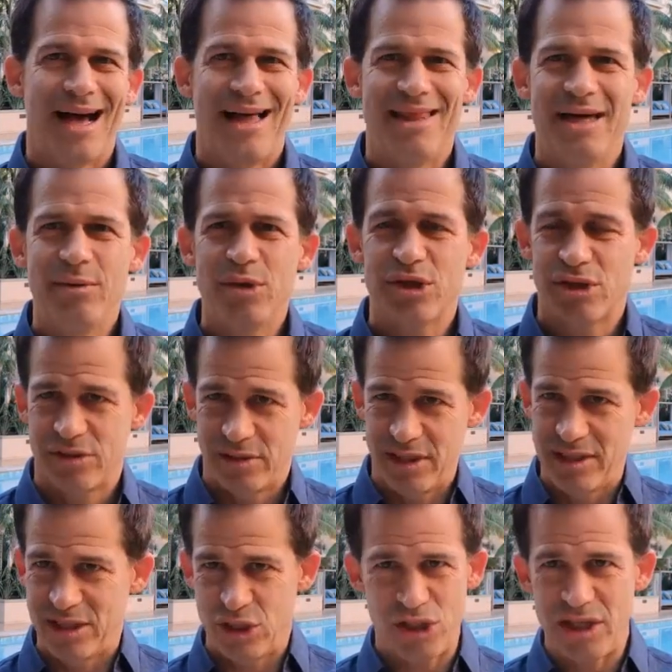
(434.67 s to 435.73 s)
There was,
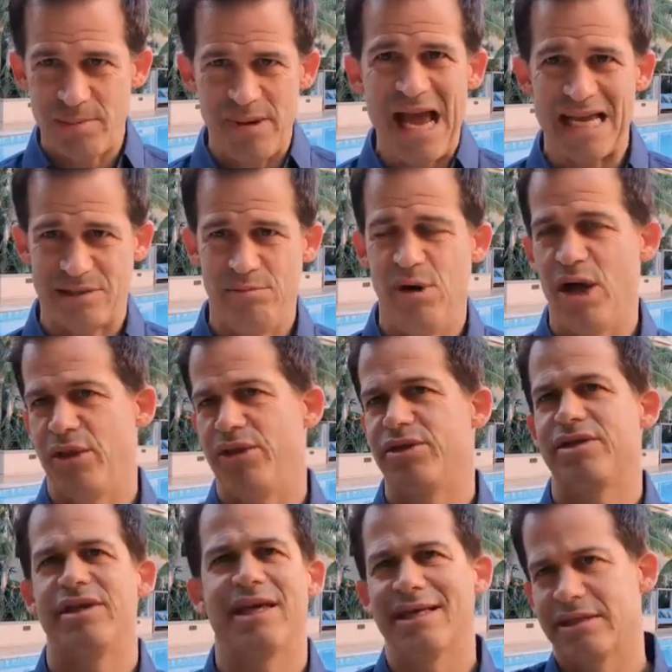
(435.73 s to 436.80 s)
in just the past month,
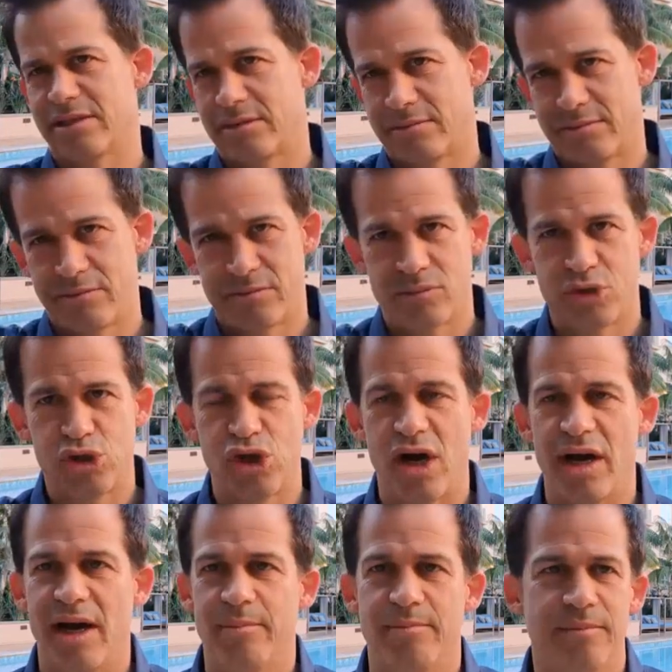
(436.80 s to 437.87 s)
this thing has
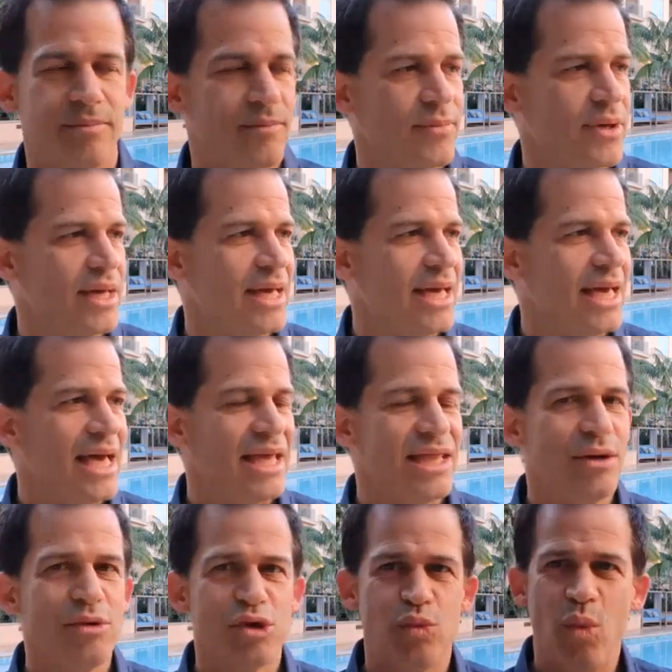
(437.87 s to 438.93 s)
shot up.
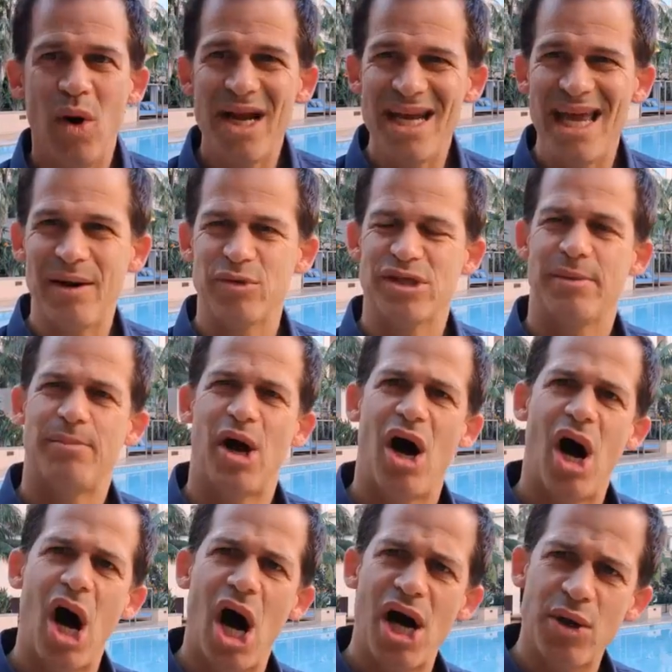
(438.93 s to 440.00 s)
There was one day it was up
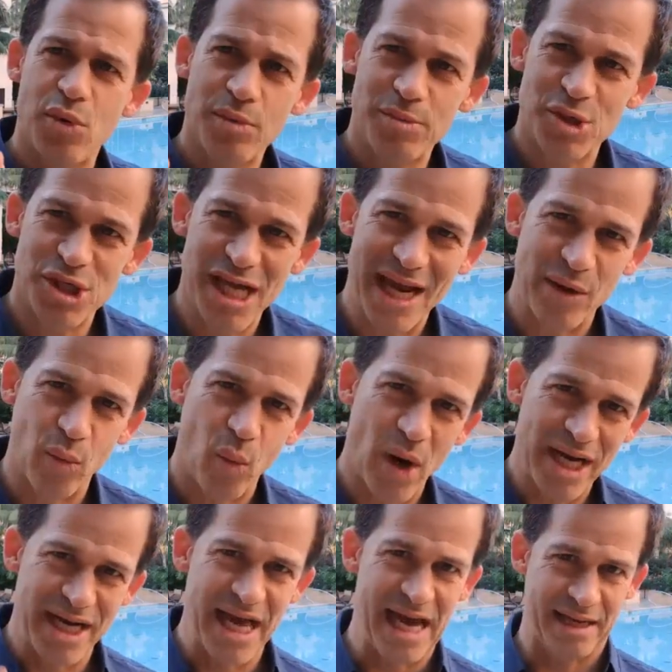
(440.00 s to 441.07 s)
100% in
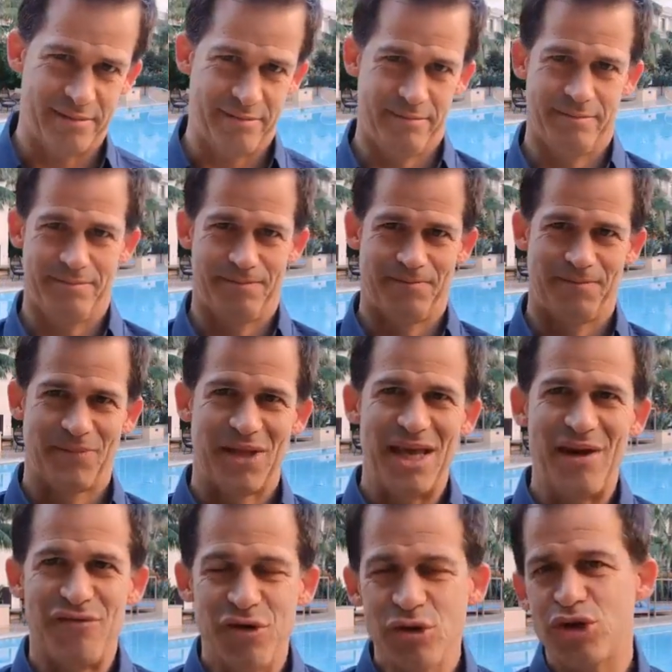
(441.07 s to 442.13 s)
one day.
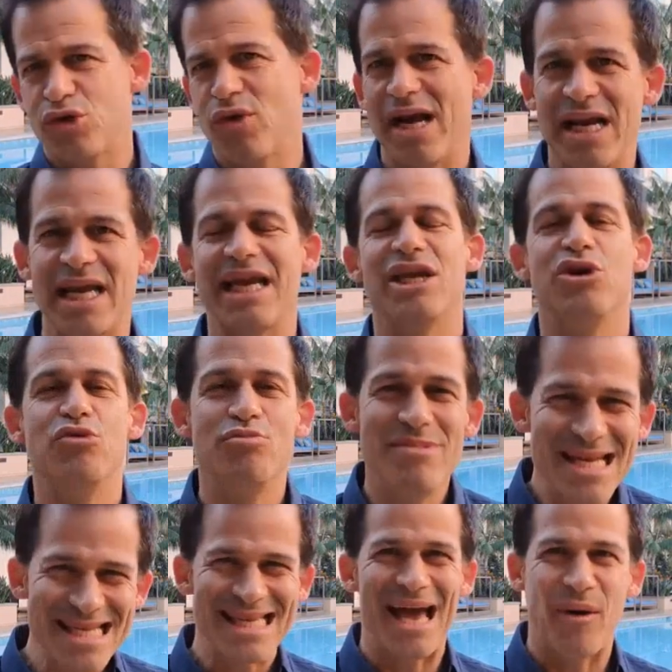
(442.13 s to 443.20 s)
If you're trading and you
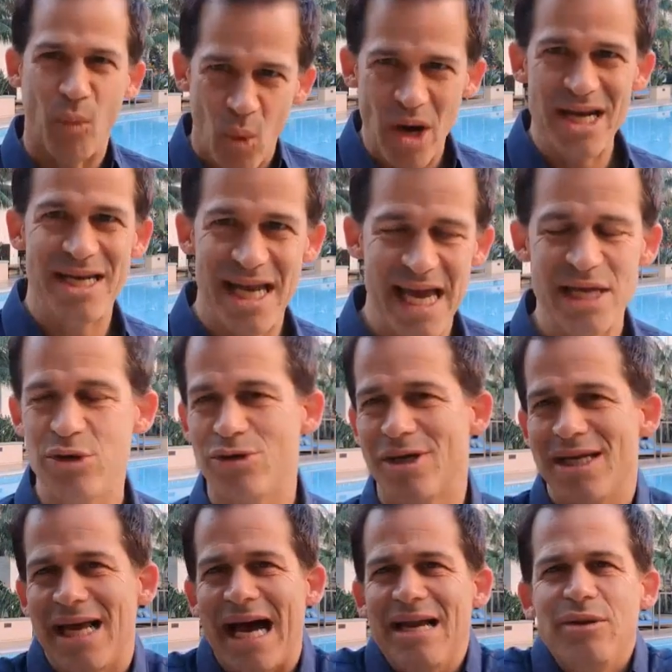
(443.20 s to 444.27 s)
miss that one day,
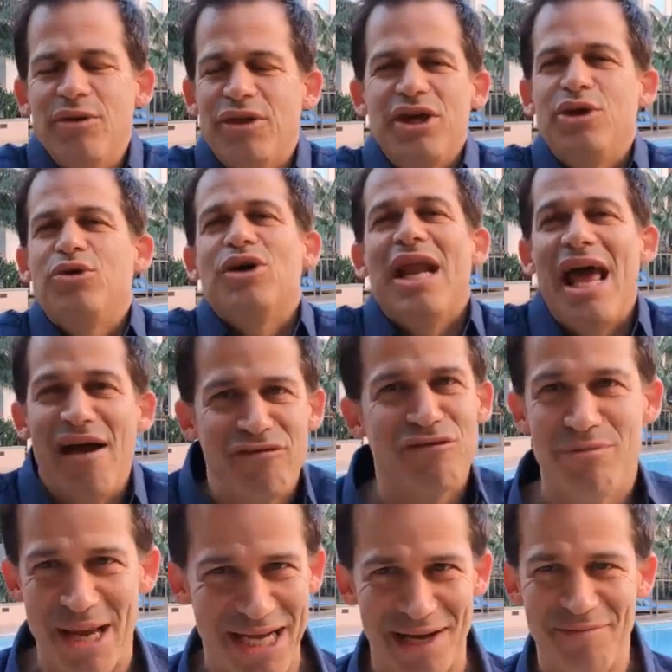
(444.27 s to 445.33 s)
I don't think you can ever
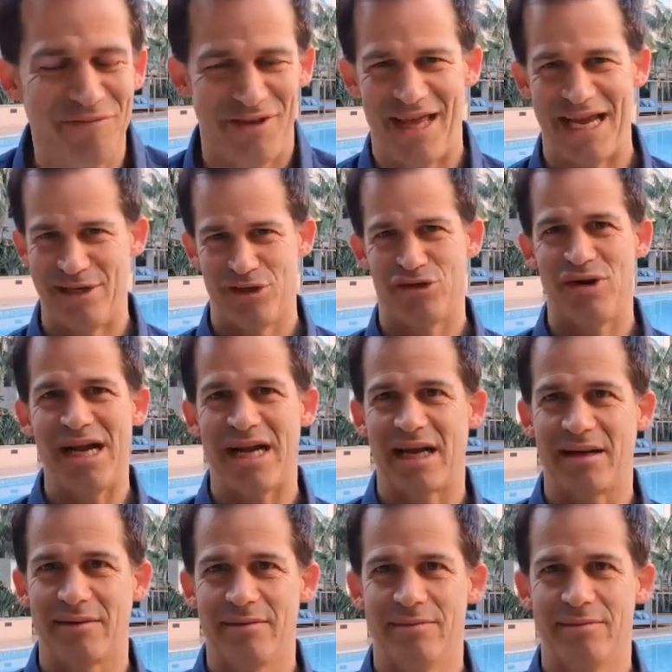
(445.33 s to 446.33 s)
make up for that in trading.